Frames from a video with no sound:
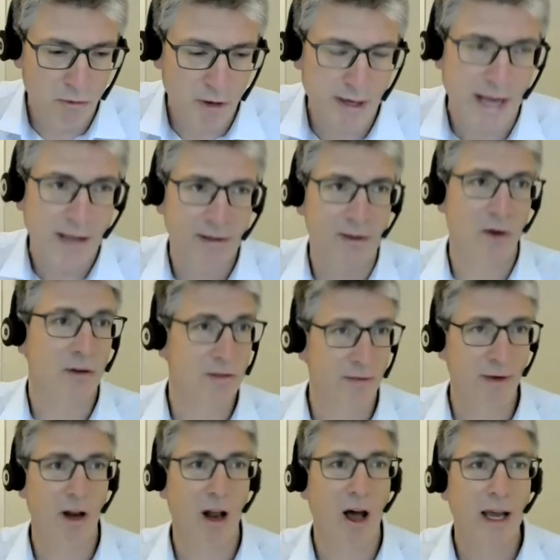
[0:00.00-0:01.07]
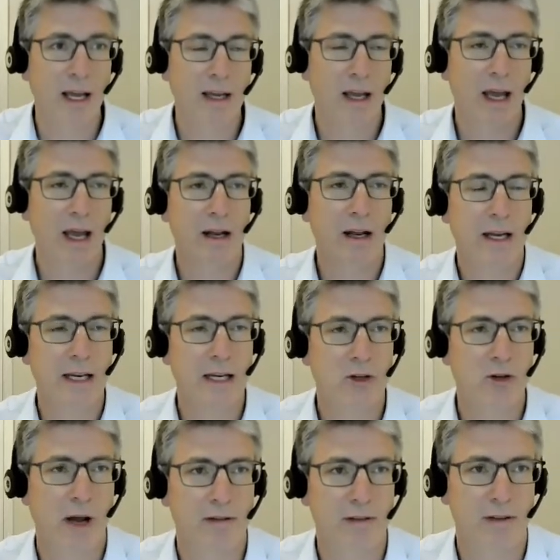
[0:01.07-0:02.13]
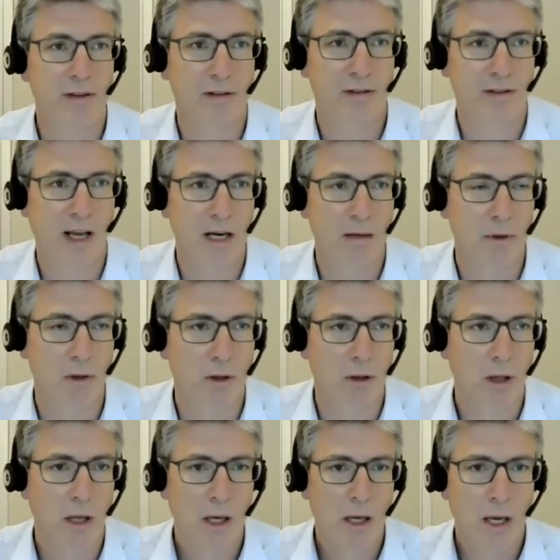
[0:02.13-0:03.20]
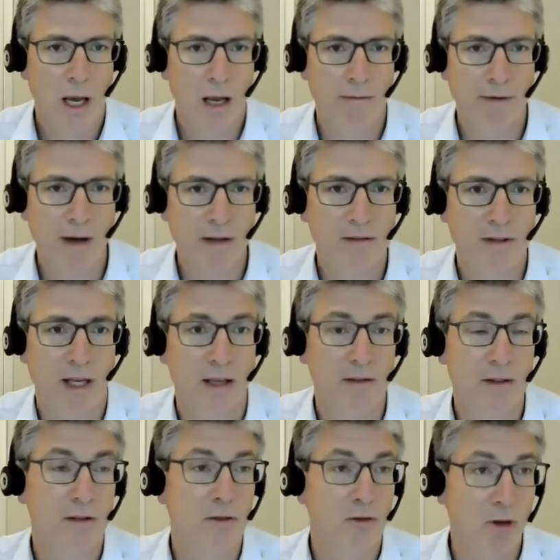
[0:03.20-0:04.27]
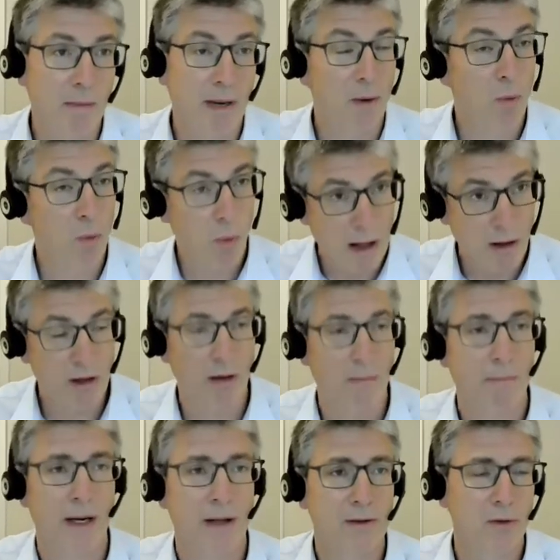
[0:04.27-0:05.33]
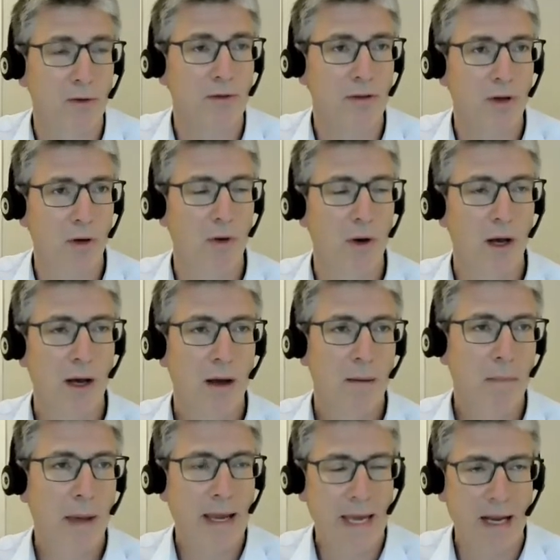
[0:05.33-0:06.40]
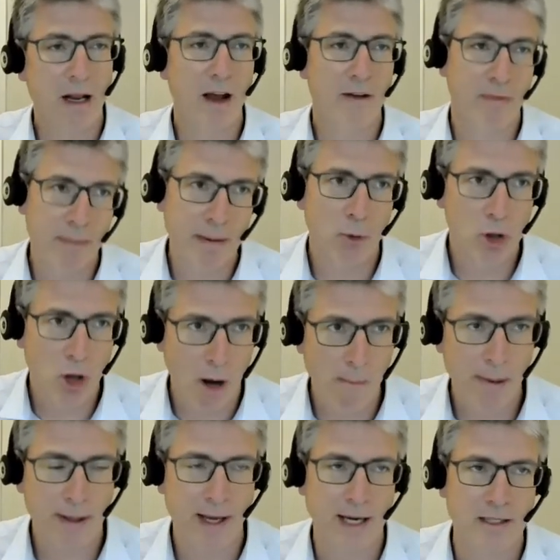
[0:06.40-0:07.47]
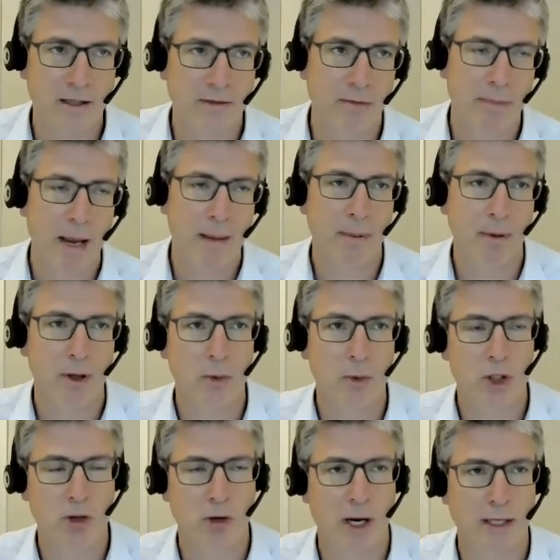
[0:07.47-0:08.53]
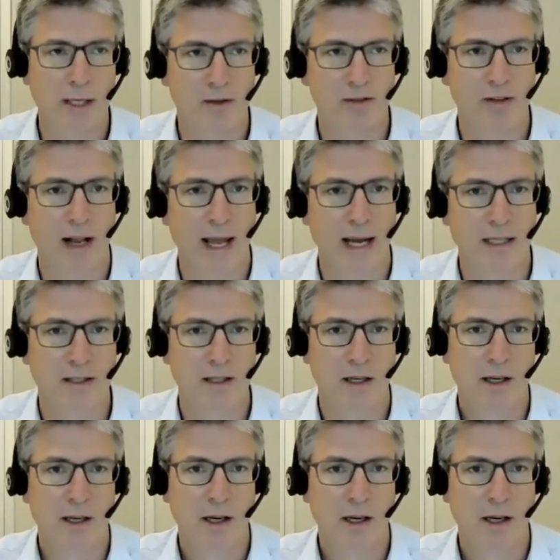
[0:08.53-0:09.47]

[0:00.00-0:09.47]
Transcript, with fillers: renaissance, if you like, in, in interest in sustainable investing is extremely welcome, but it's also making life a bit more complicated for people who are trying to select